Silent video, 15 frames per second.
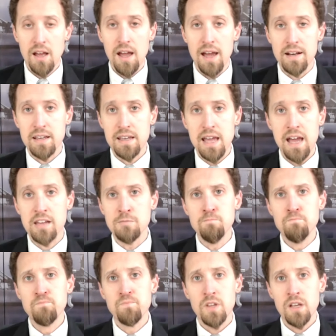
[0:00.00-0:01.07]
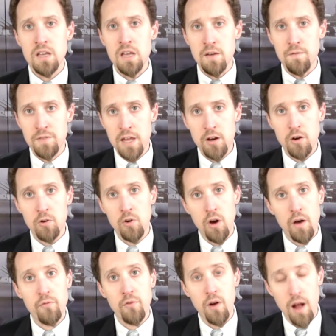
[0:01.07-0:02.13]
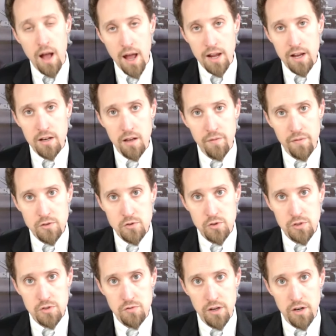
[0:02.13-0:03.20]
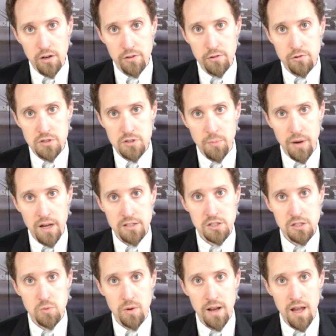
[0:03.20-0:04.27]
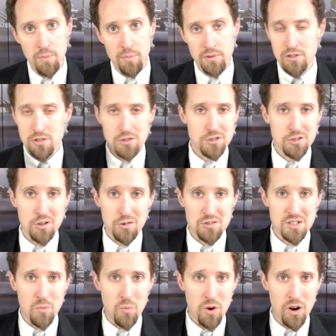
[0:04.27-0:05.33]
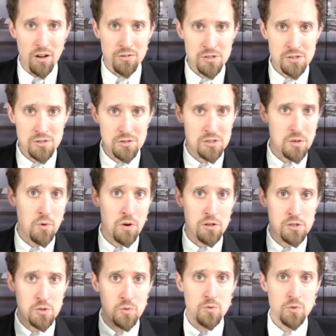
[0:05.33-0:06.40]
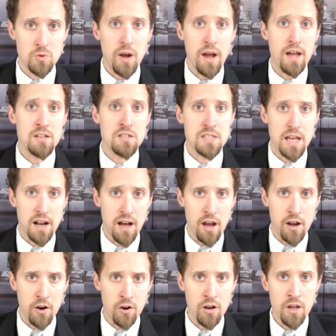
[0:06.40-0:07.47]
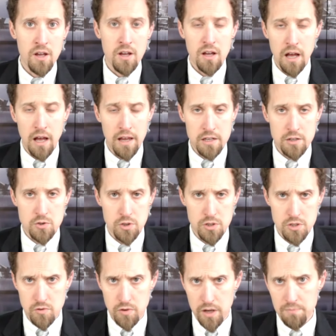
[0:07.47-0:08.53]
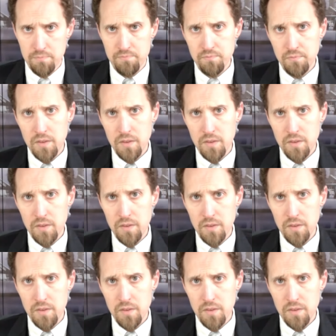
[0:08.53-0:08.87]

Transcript: And again, if they don't offer a high enough interest rate on those deposits, what happens? You just go somewhere else, somewhere else who, who has that higher uh, interest rate.